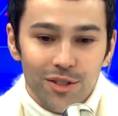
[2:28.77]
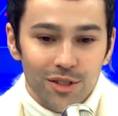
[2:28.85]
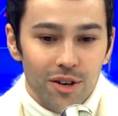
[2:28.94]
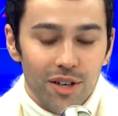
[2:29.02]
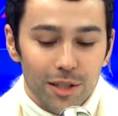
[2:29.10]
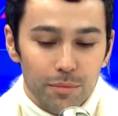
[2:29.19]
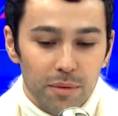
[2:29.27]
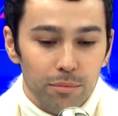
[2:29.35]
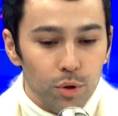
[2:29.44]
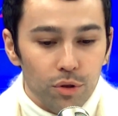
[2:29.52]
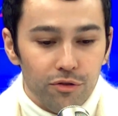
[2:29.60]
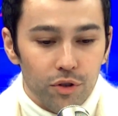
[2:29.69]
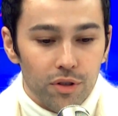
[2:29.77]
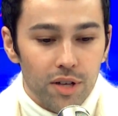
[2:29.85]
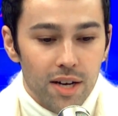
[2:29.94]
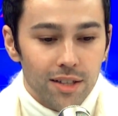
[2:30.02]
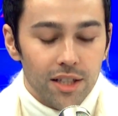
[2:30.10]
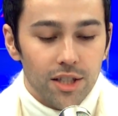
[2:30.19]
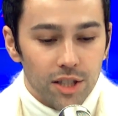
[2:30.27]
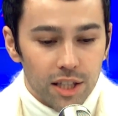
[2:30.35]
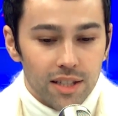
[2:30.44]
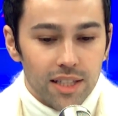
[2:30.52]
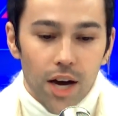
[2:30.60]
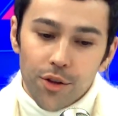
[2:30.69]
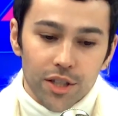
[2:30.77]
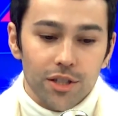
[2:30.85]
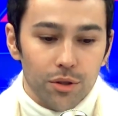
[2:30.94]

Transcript: So it's been beautiful to just tell these